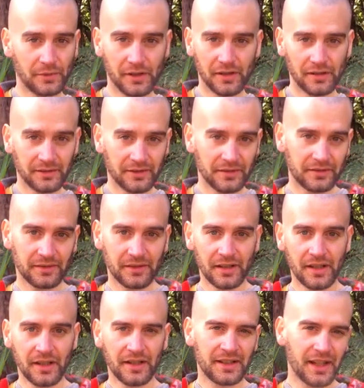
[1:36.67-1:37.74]
world.
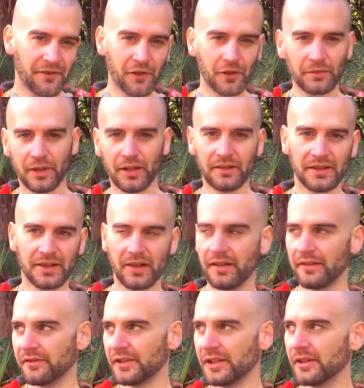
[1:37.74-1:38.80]
Default world is
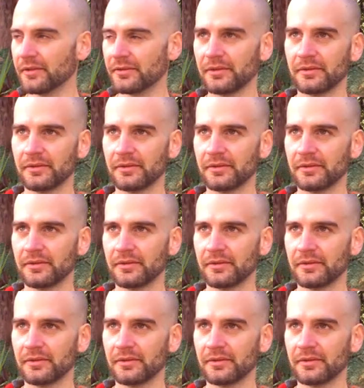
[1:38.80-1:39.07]
kind of, you know,